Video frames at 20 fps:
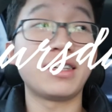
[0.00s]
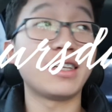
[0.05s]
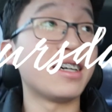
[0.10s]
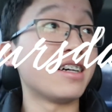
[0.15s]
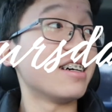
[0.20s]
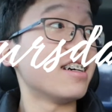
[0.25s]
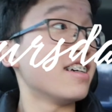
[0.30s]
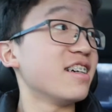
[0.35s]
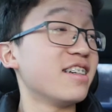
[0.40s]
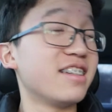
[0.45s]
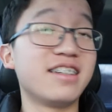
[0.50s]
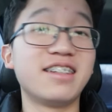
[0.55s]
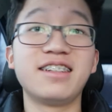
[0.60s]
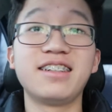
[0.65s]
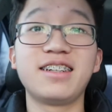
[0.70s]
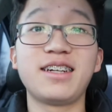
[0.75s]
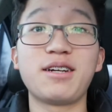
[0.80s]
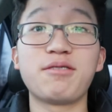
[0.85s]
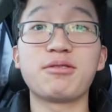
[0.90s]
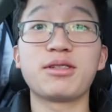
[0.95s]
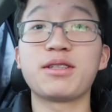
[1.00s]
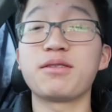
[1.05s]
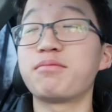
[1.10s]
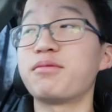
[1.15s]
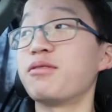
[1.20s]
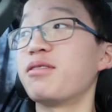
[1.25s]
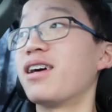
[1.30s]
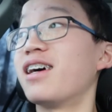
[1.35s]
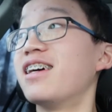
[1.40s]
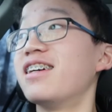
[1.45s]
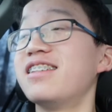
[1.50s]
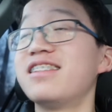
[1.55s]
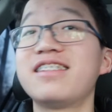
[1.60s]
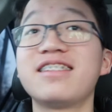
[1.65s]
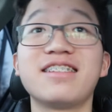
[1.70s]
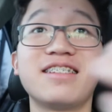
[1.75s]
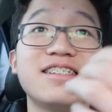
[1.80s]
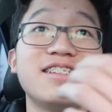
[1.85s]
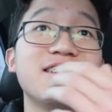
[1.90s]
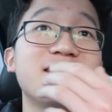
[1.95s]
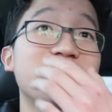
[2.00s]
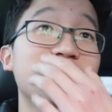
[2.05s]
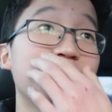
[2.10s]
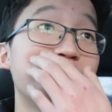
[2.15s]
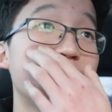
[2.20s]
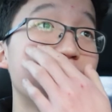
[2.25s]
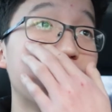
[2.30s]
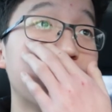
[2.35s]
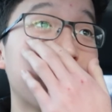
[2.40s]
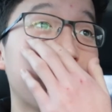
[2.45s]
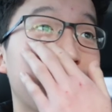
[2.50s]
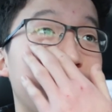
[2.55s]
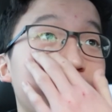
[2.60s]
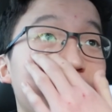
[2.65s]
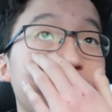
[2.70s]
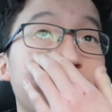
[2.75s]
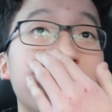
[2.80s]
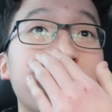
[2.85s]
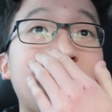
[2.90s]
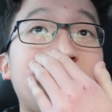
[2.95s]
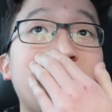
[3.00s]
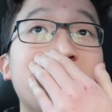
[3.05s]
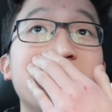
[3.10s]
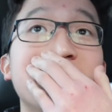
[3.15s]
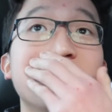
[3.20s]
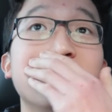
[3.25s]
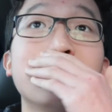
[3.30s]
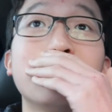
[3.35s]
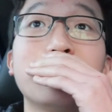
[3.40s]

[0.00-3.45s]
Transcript: Yeah. Hey, what's up, you guys? It's me,